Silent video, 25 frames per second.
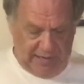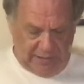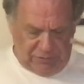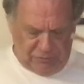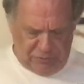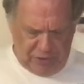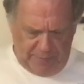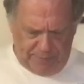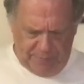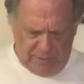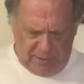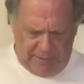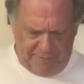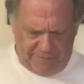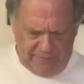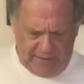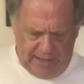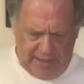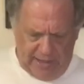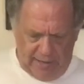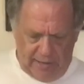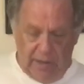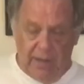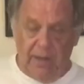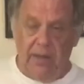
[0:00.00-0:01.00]
I drop the left
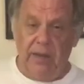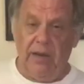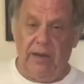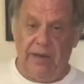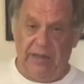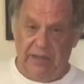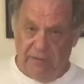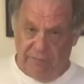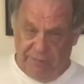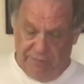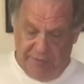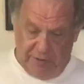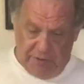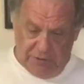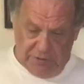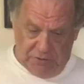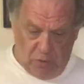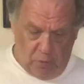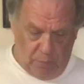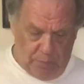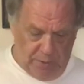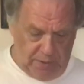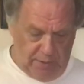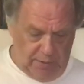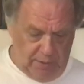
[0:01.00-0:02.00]
hand, let the fingers
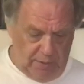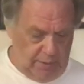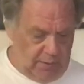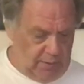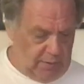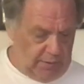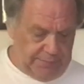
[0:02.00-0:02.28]
open,